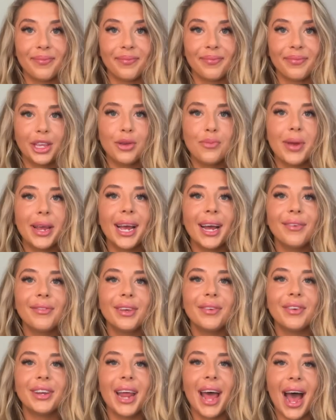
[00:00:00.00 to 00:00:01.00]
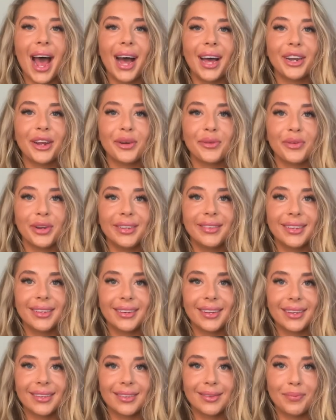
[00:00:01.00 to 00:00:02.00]
You may have even had a recent
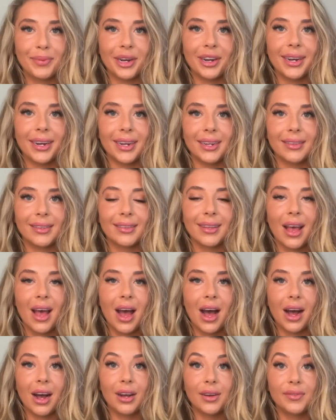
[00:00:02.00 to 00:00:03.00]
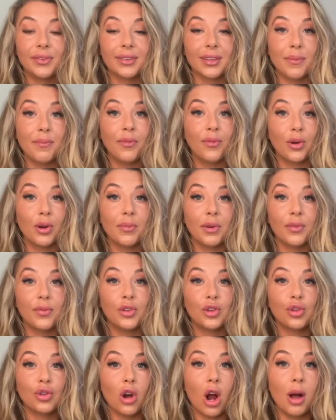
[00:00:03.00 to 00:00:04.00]
experience of some form of
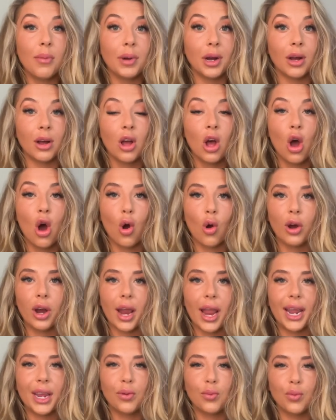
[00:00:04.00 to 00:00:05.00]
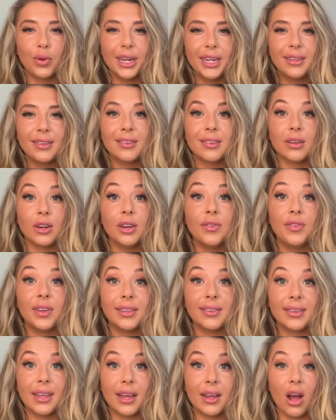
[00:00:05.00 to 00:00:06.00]
trauma or a
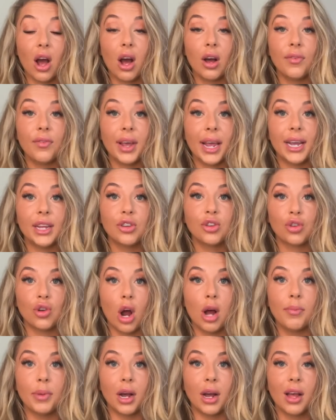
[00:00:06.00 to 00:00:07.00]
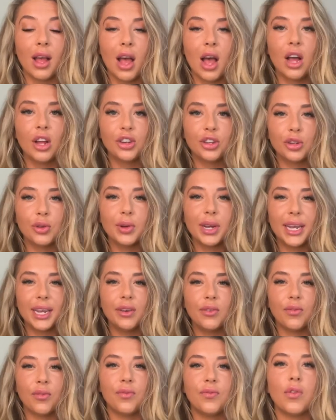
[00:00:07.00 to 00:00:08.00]
resurfacing of a trauma to
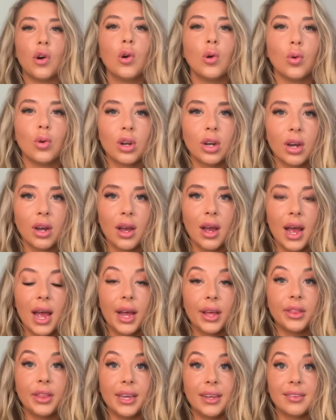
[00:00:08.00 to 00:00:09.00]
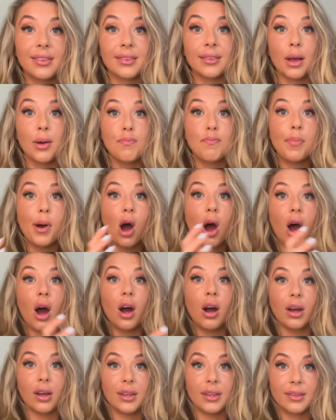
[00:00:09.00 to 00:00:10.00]
invoke this
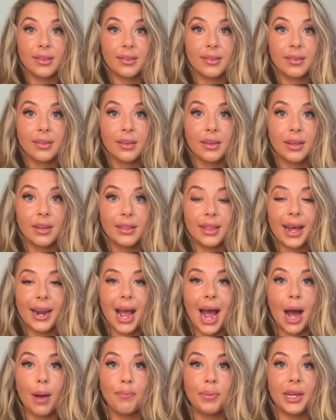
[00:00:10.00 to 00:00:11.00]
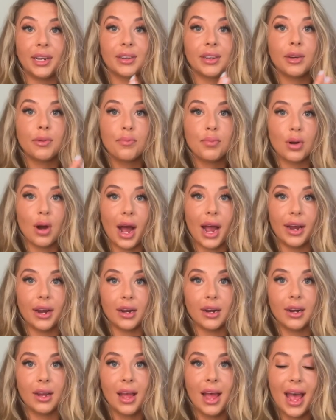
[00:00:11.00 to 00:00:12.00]
pause that happened
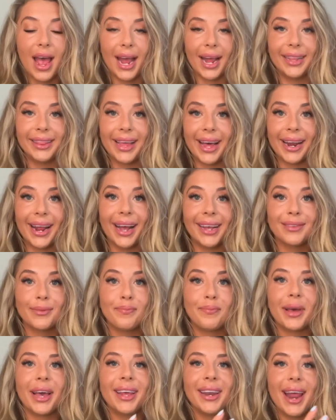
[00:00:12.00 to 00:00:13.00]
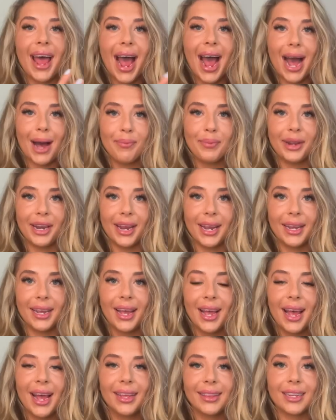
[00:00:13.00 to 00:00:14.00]
prior and that has been happening,
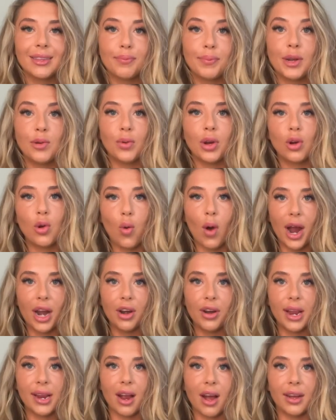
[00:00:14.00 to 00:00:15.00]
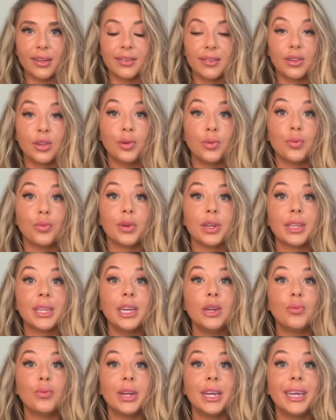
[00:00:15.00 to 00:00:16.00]
that's been requiring us to really
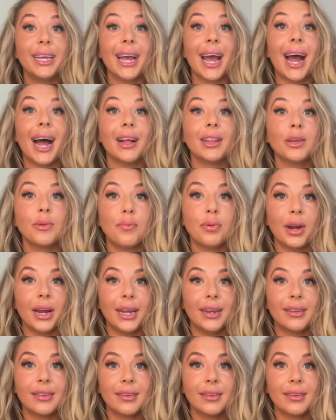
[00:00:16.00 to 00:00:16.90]
recalibrate